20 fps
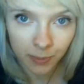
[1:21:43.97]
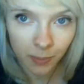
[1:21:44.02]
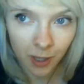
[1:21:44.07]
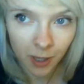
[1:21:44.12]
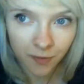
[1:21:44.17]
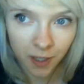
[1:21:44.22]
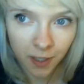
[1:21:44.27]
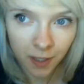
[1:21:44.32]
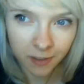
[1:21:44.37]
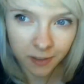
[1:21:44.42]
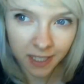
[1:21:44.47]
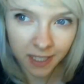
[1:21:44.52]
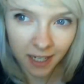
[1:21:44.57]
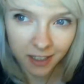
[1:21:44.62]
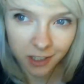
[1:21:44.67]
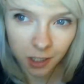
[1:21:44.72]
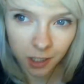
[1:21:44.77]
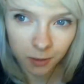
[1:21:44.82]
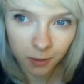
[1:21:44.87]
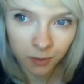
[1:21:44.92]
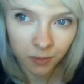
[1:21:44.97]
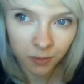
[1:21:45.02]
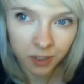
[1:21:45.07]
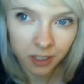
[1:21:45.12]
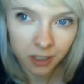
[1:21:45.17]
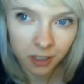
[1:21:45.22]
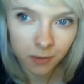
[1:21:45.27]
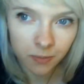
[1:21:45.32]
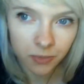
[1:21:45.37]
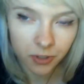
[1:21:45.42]
My favourite taxidermy
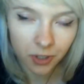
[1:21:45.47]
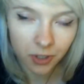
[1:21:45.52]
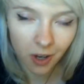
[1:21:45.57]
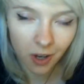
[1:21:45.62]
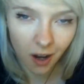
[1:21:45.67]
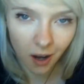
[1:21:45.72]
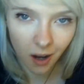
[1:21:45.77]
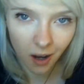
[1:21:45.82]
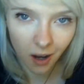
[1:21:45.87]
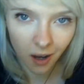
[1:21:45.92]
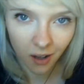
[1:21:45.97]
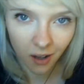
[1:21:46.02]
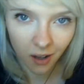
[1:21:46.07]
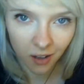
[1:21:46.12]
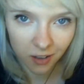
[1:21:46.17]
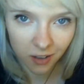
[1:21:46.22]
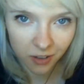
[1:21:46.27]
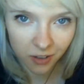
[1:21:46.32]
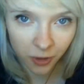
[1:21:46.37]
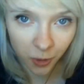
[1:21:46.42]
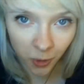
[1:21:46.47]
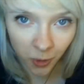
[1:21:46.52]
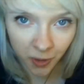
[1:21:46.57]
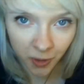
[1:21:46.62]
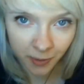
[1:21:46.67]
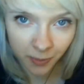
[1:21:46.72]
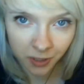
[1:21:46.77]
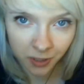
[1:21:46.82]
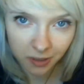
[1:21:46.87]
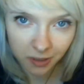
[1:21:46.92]
museums are the
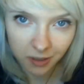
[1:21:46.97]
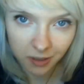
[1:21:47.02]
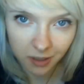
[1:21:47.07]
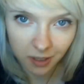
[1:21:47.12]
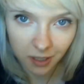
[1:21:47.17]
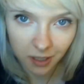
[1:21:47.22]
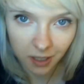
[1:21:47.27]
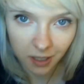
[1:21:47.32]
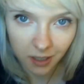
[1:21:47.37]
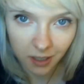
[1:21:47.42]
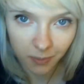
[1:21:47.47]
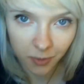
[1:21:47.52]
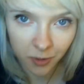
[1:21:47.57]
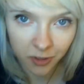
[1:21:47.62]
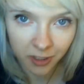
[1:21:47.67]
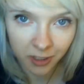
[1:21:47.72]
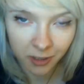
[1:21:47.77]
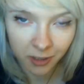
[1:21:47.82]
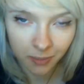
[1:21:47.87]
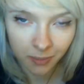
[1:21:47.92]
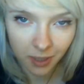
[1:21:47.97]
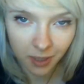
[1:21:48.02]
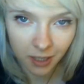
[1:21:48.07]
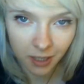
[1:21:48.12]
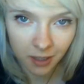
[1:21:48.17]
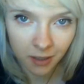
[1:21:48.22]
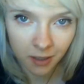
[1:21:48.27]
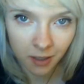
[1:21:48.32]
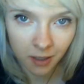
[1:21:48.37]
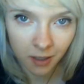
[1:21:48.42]
Horniman Museum
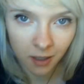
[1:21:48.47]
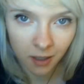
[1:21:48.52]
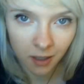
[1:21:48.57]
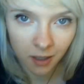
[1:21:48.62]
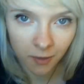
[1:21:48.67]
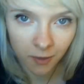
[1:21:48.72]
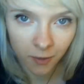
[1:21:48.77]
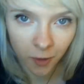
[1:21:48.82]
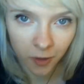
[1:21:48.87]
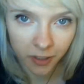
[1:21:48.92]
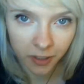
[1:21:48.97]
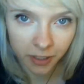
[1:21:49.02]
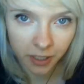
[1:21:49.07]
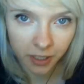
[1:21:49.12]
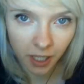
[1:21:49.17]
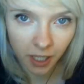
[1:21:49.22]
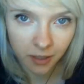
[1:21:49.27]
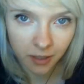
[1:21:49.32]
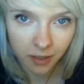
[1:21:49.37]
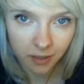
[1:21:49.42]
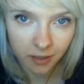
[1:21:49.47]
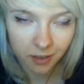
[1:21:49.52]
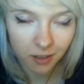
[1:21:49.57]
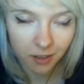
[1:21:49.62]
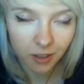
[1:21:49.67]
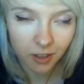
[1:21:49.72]
in Forest Gate,